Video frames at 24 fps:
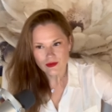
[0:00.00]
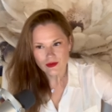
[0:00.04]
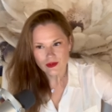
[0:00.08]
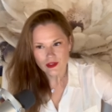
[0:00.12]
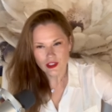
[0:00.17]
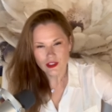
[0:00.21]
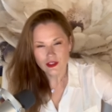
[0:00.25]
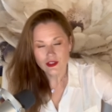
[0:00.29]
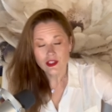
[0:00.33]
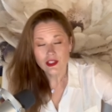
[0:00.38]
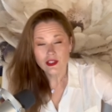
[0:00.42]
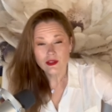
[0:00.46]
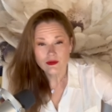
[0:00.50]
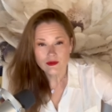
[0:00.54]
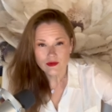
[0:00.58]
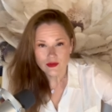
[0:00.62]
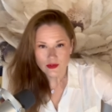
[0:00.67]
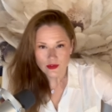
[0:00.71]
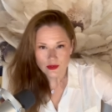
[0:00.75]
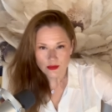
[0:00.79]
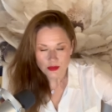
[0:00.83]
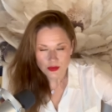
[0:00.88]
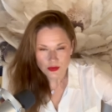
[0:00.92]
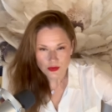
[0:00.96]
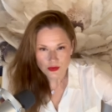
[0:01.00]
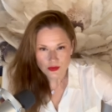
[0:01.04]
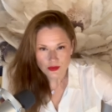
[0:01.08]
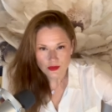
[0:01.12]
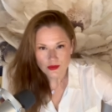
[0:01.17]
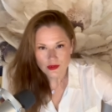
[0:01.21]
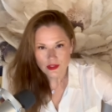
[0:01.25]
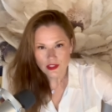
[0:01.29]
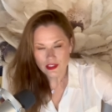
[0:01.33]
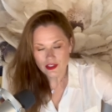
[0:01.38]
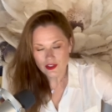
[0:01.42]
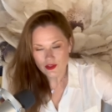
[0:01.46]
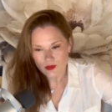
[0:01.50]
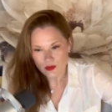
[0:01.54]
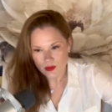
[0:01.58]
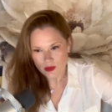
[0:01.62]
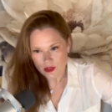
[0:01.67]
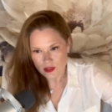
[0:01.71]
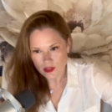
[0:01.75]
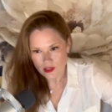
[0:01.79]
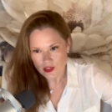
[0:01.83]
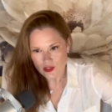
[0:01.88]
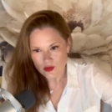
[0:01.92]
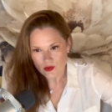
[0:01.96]
uncomfortable
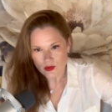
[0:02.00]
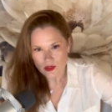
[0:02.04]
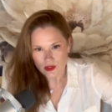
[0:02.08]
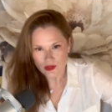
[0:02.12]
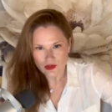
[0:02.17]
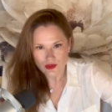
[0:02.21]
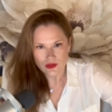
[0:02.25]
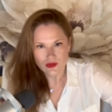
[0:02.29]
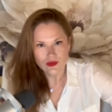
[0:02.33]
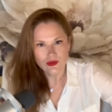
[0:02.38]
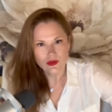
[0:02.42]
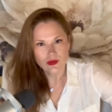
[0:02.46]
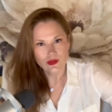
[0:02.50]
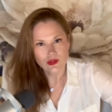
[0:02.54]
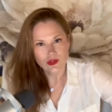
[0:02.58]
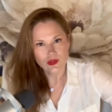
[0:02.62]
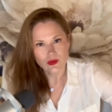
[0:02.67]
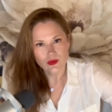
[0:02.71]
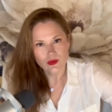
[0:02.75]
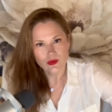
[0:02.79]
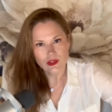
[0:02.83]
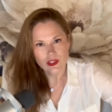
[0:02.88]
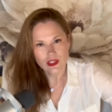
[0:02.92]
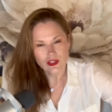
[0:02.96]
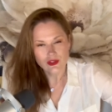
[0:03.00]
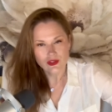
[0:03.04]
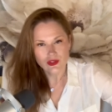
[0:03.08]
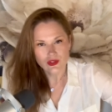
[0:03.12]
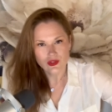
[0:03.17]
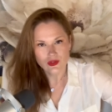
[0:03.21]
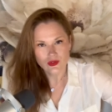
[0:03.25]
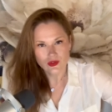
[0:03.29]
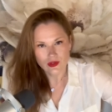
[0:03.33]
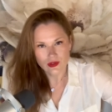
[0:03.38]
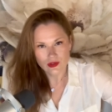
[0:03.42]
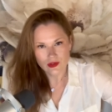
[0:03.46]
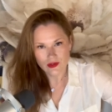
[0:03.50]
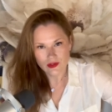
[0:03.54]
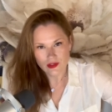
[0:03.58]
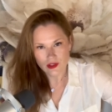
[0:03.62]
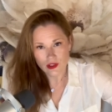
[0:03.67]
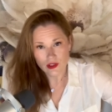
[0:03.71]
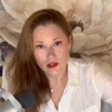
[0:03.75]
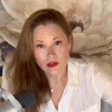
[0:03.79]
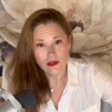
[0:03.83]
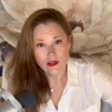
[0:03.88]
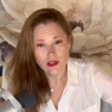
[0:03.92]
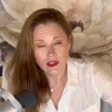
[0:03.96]
experience wash through you as a strong
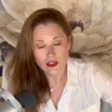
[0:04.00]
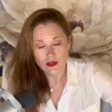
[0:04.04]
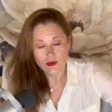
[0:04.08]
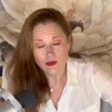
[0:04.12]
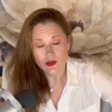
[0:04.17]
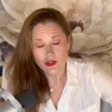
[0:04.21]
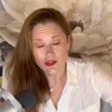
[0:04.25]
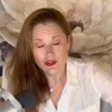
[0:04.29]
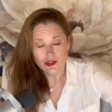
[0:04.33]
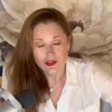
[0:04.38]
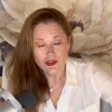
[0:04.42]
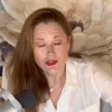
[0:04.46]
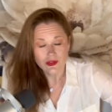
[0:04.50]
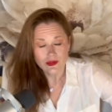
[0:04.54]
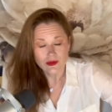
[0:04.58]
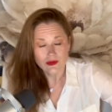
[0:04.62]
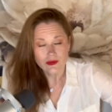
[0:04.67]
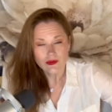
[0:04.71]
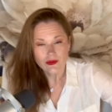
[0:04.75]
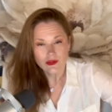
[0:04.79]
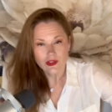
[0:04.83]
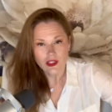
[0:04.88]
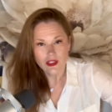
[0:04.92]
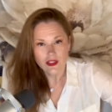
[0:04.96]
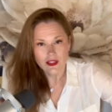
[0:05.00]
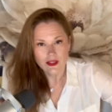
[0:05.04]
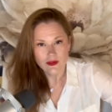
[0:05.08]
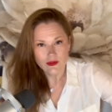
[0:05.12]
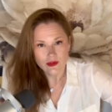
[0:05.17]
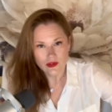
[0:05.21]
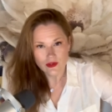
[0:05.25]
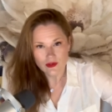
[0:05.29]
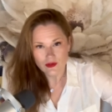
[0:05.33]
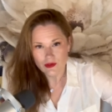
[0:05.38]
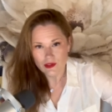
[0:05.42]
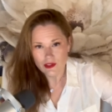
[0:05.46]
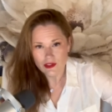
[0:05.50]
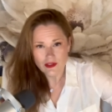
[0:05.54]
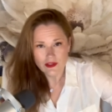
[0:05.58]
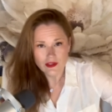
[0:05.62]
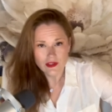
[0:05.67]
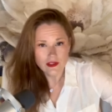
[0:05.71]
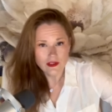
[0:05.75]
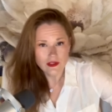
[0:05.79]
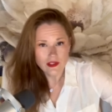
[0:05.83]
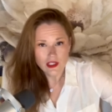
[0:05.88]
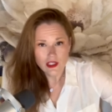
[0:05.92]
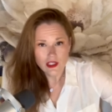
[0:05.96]
thought. I'll want you to allow it through. It's it,